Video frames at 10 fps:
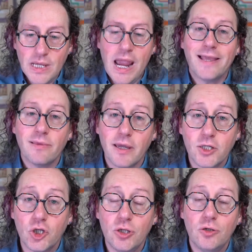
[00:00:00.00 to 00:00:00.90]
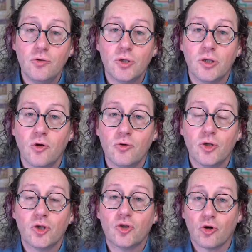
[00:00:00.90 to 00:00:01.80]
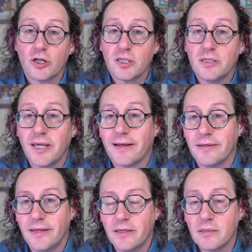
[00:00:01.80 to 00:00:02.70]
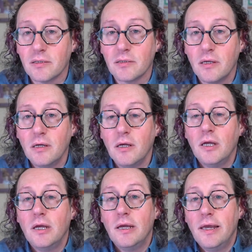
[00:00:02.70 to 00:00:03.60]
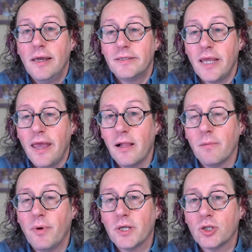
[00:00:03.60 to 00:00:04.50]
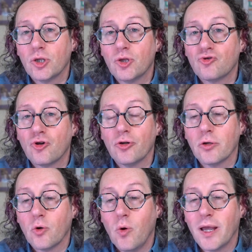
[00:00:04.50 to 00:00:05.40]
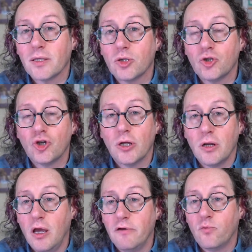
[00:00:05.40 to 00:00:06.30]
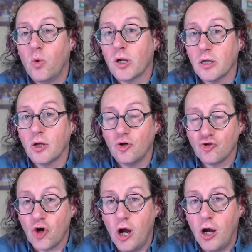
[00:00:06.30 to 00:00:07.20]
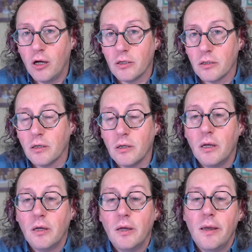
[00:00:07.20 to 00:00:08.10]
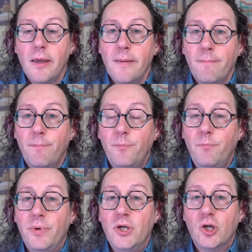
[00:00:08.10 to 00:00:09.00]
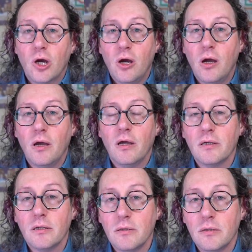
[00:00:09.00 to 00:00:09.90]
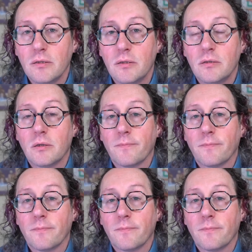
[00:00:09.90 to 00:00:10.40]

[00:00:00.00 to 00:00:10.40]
I like to use those sorts of techniques to help us through the question of what can go wrong, because